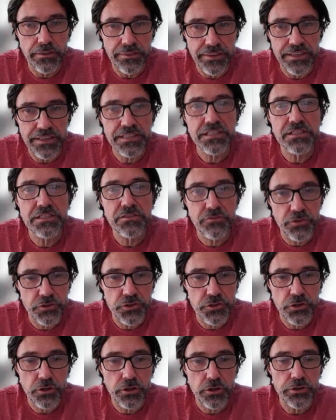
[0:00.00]
this
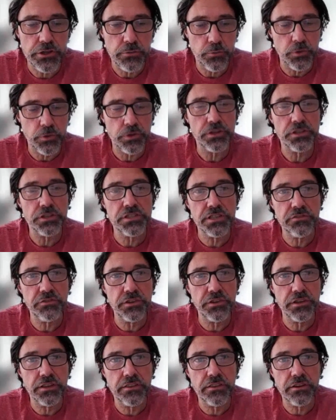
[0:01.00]
physiology and what is
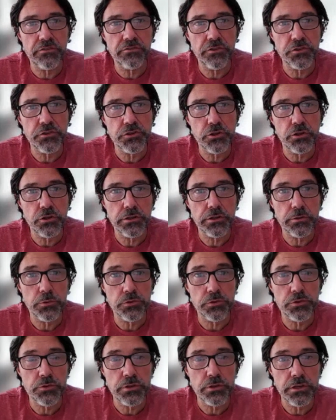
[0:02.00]
different in their physiology
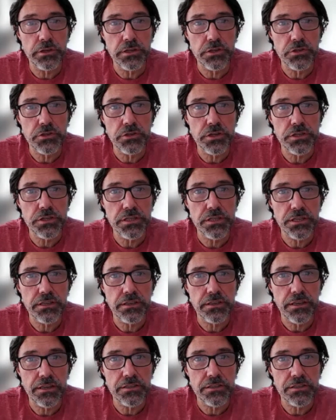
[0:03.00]
was really interesting.